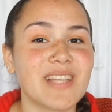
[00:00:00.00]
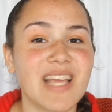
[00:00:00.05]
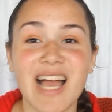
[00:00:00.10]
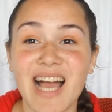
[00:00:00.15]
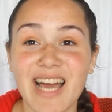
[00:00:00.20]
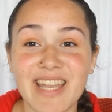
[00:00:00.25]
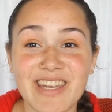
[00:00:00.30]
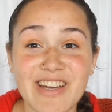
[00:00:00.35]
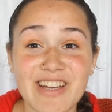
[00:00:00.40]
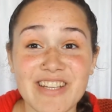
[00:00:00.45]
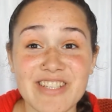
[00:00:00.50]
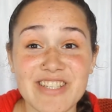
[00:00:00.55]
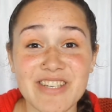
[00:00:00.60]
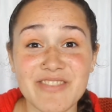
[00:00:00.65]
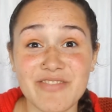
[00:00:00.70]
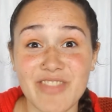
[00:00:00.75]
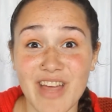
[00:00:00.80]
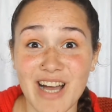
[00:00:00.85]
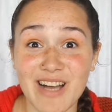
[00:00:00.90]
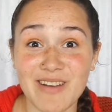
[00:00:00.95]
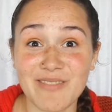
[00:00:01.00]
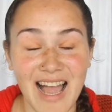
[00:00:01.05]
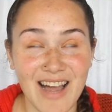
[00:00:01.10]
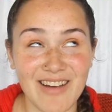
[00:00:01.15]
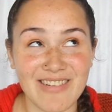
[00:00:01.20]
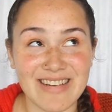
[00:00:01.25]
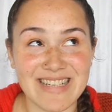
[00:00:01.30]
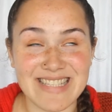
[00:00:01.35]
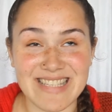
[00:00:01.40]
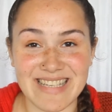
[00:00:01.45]
And I achieved that.
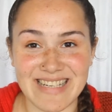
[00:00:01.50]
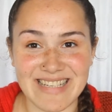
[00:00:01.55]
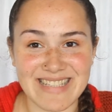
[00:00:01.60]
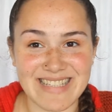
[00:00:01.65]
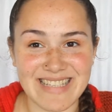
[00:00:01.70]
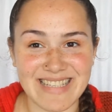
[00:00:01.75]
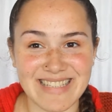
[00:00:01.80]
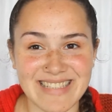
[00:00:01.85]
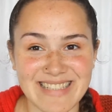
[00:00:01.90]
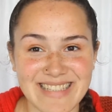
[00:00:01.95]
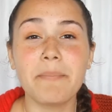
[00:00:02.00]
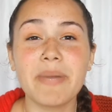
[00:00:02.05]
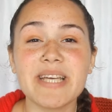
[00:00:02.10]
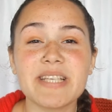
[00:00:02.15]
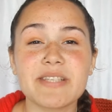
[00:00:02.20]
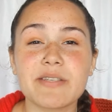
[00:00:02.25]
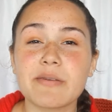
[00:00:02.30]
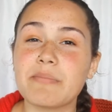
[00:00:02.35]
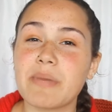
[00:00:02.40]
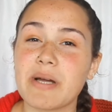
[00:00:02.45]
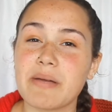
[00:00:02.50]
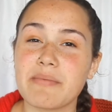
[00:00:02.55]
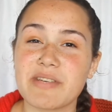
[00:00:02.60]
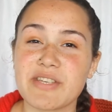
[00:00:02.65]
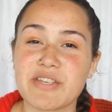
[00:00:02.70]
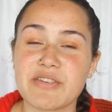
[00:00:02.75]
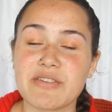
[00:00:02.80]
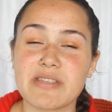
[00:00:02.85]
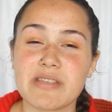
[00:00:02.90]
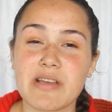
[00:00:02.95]
How exciting. Based on my
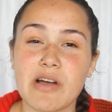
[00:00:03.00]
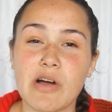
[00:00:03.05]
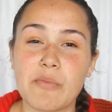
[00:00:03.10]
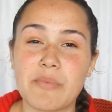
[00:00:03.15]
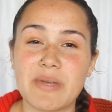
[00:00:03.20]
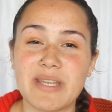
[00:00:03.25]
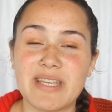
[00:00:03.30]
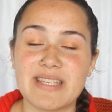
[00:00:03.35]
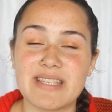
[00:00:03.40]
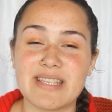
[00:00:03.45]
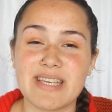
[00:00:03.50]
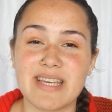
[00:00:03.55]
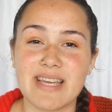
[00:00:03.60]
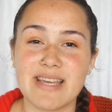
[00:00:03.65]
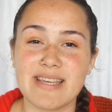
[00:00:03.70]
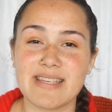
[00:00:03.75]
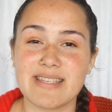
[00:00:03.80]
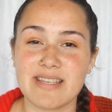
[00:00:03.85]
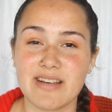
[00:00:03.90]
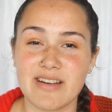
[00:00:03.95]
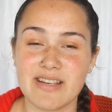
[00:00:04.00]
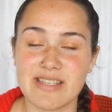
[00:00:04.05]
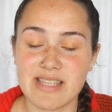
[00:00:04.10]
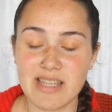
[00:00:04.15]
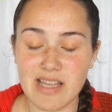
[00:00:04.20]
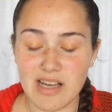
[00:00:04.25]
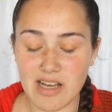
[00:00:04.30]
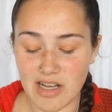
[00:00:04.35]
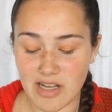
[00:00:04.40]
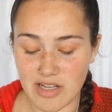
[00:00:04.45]
measurements, I'll be knitting a size
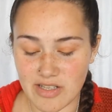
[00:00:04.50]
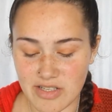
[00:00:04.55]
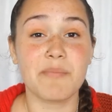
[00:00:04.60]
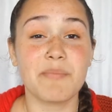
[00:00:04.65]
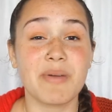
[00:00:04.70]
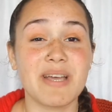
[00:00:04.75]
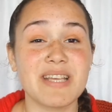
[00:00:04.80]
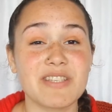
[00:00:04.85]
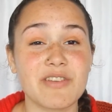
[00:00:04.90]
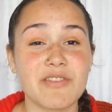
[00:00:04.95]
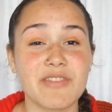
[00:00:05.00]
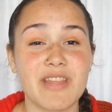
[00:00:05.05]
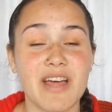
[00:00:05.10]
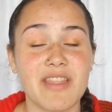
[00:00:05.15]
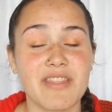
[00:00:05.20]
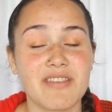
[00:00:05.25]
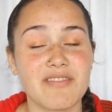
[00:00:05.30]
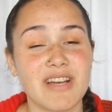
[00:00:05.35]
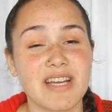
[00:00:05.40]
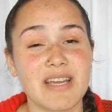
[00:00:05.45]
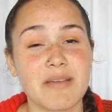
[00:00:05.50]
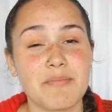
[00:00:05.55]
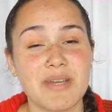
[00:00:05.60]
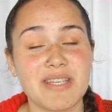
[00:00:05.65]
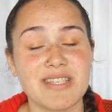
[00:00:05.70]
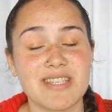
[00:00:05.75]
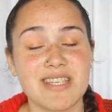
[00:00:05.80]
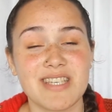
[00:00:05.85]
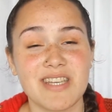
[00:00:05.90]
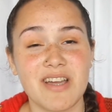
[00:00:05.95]
large, and based on that, the
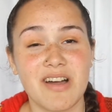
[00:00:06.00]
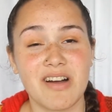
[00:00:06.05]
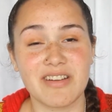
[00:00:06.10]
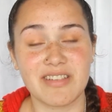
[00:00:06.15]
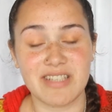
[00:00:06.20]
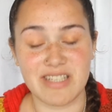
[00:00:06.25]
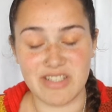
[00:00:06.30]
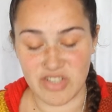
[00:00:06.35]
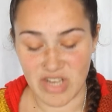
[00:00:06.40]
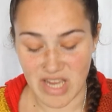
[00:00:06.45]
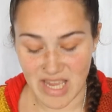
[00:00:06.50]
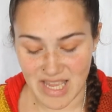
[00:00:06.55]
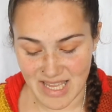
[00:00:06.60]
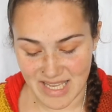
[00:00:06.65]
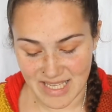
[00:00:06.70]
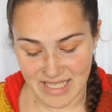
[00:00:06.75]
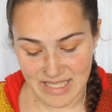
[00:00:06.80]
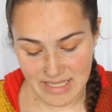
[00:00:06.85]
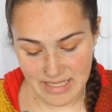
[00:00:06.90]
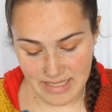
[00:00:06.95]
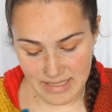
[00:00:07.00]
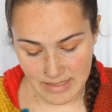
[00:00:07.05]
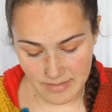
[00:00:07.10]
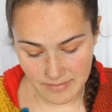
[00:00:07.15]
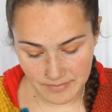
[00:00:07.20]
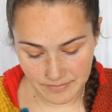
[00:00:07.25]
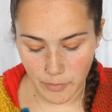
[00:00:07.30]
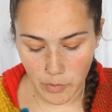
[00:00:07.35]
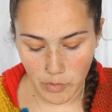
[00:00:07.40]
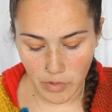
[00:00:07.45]
recommended yardage is
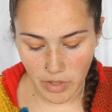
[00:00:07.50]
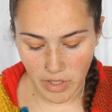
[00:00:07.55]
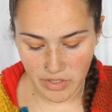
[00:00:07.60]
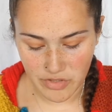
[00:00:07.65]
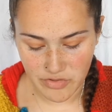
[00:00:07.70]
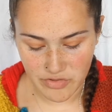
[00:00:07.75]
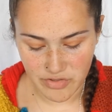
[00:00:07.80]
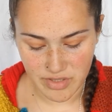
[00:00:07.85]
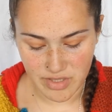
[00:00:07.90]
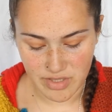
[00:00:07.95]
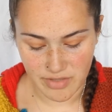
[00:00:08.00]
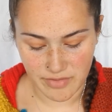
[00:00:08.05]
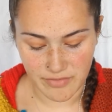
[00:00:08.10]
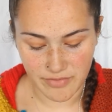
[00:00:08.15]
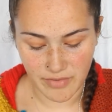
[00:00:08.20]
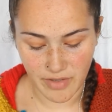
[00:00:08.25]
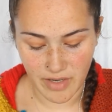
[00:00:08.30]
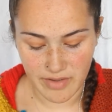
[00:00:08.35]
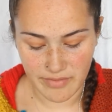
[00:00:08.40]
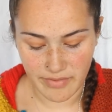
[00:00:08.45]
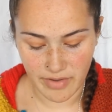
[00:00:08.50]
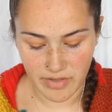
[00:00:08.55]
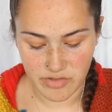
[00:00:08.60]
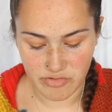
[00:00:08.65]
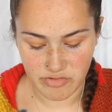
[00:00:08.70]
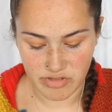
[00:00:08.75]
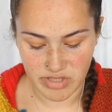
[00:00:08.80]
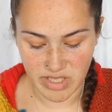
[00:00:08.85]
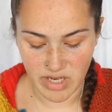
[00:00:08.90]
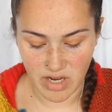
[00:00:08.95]
400 to
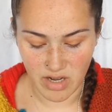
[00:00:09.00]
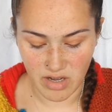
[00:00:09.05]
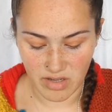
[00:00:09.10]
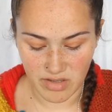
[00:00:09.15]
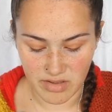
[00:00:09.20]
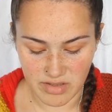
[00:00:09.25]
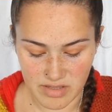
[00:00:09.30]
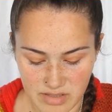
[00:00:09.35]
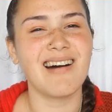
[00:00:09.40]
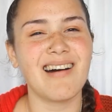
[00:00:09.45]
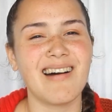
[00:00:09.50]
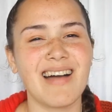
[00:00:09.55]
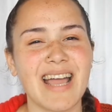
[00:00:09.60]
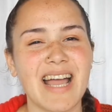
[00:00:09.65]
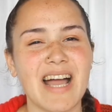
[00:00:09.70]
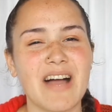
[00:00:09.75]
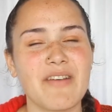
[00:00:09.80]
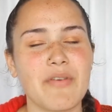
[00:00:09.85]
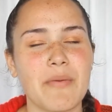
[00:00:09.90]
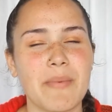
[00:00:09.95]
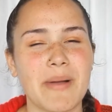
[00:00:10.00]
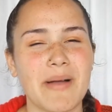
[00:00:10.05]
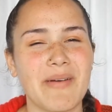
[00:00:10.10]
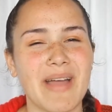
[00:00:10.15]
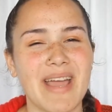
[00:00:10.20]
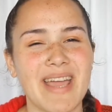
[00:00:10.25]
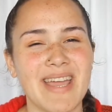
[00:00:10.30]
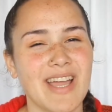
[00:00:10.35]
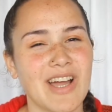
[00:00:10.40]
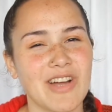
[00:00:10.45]
500 yards. I have
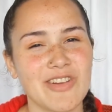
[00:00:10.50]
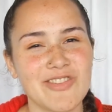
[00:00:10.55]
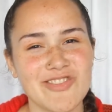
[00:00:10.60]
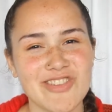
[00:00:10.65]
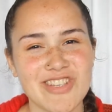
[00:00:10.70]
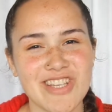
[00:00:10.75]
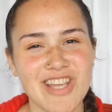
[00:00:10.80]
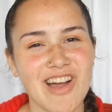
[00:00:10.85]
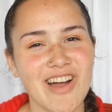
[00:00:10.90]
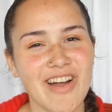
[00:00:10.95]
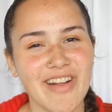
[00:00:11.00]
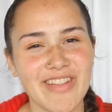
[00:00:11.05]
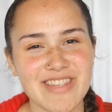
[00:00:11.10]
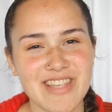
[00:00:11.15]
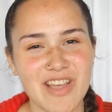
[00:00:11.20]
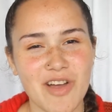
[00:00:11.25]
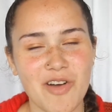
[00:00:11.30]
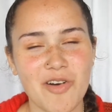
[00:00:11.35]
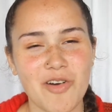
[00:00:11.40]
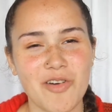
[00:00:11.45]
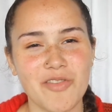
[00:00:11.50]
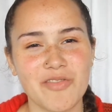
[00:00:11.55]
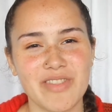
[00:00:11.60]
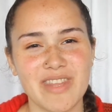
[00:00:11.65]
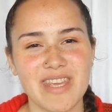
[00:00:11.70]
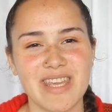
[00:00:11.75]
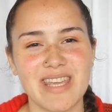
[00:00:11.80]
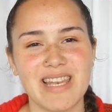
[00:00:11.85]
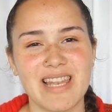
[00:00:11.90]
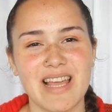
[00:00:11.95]
about 800 yards of
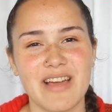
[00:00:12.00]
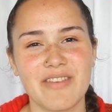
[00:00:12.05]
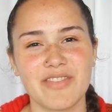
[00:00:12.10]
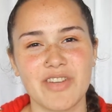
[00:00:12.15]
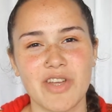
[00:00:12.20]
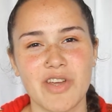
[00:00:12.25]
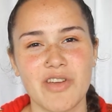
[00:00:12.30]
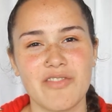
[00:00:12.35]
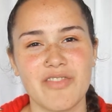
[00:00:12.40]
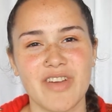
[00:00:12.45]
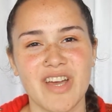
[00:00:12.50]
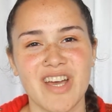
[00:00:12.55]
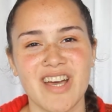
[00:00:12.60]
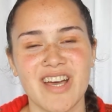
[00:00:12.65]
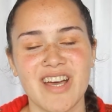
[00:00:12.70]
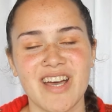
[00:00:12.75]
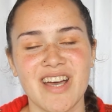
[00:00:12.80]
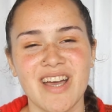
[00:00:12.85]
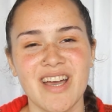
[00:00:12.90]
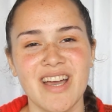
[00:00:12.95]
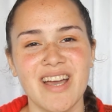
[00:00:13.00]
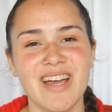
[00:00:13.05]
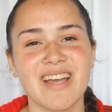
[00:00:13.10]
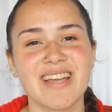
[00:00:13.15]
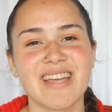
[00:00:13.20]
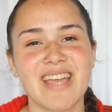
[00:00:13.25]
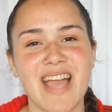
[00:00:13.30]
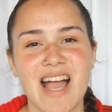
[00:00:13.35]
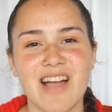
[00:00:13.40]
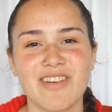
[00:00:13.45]
the leftover
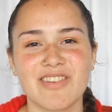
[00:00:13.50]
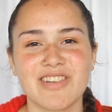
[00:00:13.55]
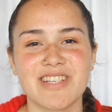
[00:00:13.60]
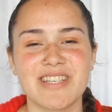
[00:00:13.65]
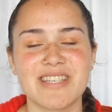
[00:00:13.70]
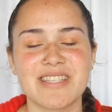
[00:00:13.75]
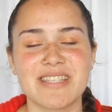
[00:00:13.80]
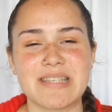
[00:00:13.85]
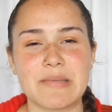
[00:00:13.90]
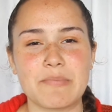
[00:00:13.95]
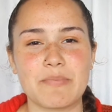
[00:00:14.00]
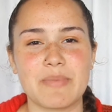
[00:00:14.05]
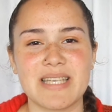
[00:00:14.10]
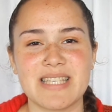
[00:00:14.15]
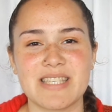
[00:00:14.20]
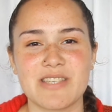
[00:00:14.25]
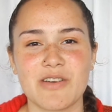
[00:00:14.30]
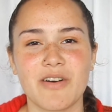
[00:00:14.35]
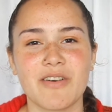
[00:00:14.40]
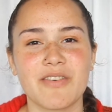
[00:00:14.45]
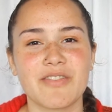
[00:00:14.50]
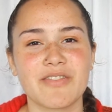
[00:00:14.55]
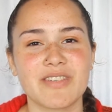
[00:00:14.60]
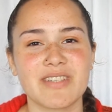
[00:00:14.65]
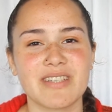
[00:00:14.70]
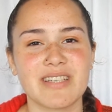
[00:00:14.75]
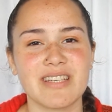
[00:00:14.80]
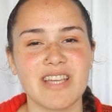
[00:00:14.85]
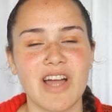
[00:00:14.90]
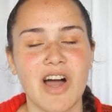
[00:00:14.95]
Caron Simply Soft
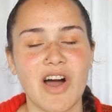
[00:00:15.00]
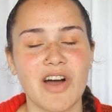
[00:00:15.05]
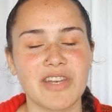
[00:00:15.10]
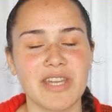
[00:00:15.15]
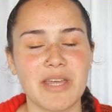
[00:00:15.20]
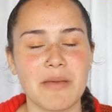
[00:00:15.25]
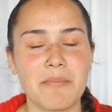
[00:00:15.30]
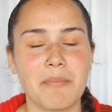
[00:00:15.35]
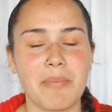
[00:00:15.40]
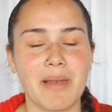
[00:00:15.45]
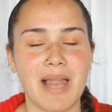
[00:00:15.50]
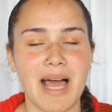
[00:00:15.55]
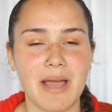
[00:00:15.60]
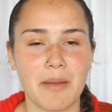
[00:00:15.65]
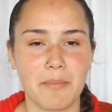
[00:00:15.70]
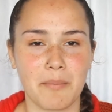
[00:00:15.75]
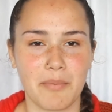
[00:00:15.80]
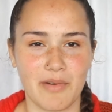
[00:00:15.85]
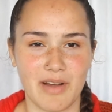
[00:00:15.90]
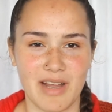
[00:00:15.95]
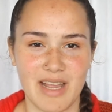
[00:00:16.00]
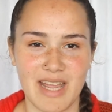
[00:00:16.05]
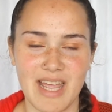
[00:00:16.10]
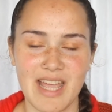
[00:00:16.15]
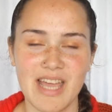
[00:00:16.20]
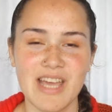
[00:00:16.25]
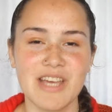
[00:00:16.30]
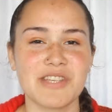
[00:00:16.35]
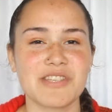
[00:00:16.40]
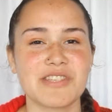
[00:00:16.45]
yarn in blackberry,
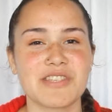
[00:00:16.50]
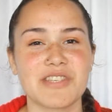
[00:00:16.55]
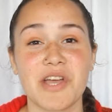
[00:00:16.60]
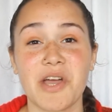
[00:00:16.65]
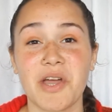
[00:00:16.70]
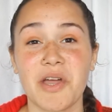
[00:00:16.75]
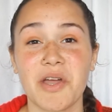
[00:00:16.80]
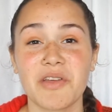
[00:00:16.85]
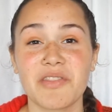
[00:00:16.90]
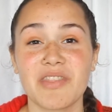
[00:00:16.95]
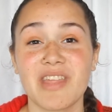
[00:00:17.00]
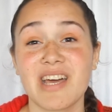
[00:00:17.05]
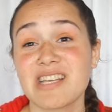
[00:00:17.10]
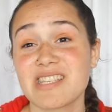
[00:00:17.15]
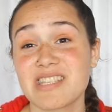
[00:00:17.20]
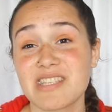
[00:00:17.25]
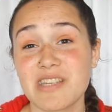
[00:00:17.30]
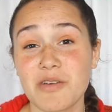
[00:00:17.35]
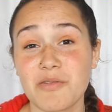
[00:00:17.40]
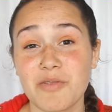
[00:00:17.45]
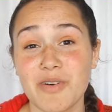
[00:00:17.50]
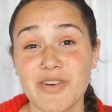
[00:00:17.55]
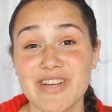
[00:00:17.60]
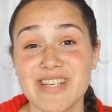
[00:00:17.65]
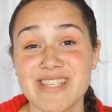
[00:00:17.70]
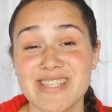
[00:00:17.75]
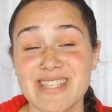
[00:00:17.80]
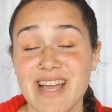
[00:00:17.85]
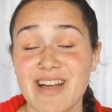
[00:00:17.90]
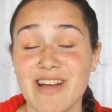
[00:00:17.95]
so that's no
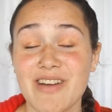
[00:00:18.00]
worries there.